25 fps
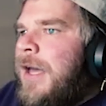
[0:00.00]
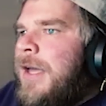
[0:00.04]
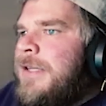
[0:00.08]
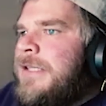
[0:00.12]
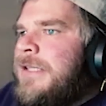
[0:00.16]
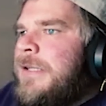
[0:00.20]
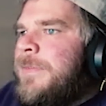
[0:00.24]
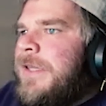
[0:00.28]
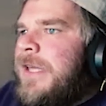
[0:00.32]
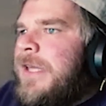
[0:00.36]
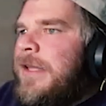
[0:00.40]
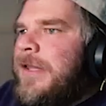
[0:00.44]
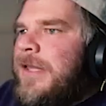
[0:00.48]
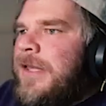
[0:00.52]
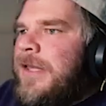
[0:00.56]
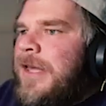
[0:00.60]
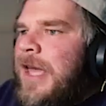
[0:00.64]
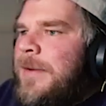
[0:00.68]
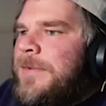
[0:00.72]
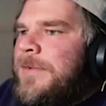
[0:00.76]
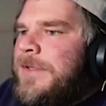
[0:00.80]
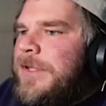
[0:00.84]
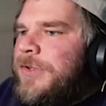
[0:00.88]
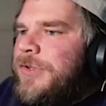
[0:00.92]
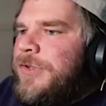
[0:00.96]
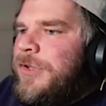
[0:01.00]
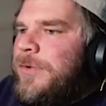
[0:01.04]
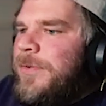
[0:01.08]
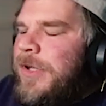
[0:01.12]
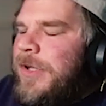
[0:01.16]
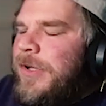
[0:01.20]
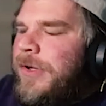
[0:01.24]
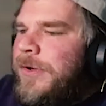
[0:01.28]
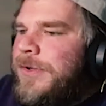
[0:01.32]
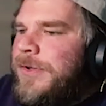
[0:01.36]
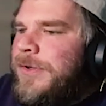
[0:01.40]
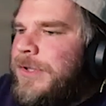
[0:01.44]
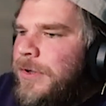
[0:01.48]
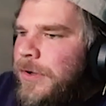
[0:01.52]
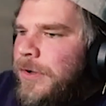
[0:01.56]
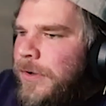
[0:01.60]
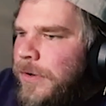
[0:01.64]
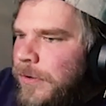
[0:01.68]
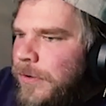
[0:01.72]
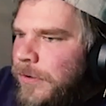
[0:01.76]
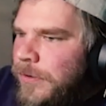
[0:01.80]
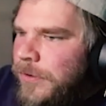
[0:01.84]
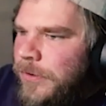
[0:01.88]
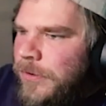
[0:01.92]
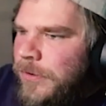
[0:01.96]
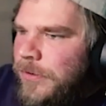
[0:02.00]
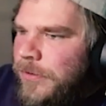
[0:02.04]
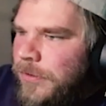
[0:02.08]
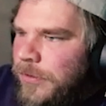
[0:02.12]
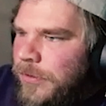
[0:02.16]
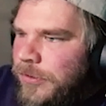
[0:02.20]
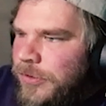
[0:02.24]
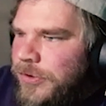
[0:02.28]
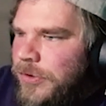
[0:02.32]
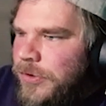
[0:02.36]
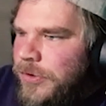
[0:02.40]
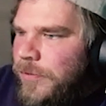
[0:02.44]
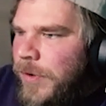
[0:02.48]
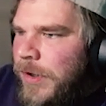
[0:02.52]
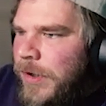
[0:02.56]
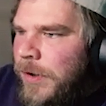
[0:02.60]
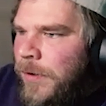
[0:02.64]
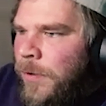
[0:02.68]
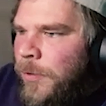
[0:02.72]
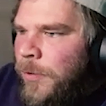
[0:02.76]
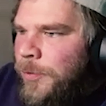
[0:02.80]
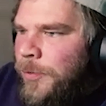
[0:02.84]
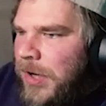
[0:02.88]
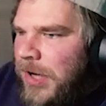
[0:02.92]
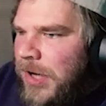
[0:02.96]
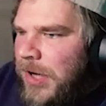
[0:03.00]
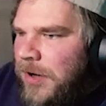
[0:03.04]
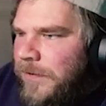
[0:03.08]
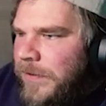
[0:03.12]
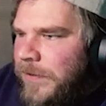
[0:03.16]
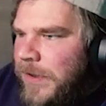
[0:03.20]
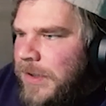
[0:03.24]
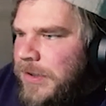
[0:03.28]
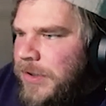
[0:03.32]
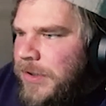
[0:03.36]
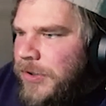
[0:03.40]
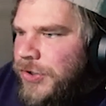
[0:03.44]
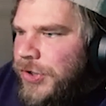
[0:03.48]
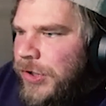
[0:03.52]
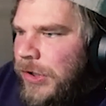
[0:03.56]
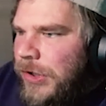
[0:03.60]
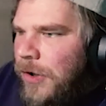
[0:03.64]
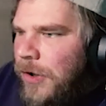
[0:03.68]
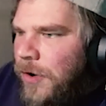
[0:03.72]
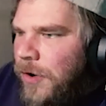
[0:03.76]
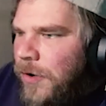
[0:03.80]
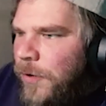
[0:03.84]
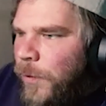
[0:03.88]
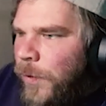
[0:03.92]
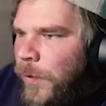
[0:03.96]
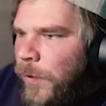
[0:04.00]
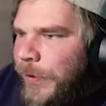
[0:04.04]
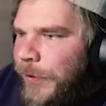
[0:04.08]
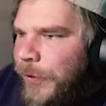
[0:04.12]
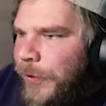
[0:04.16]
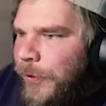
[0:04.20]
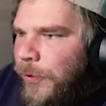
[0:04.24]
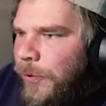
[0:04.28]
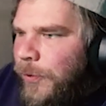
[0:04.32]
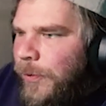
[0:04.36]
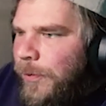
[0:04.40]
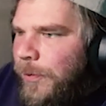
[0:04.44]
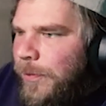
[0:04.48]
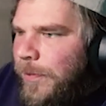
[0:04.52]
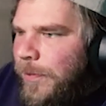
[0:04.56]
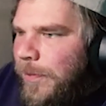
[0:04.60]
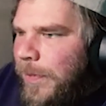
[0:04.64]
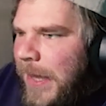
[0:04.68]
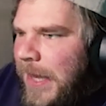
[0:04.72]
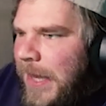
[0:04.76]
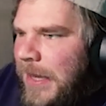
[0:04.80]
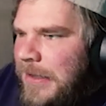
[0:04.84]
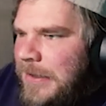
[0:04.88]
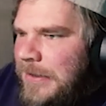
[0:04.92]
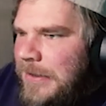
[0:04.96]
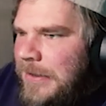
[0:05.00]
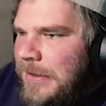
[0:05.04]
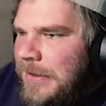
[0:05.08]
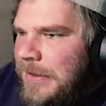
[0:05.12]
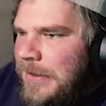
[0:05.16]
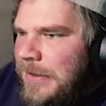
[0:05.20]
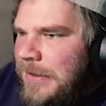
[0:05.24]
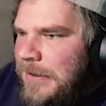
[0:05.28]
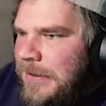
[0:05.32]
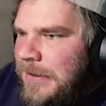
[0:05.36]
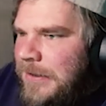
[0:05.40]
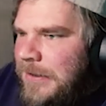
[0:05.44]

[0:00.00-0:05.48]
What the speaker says: Some of the other games that should be close. So we're all pretty convinced that Geelong will beat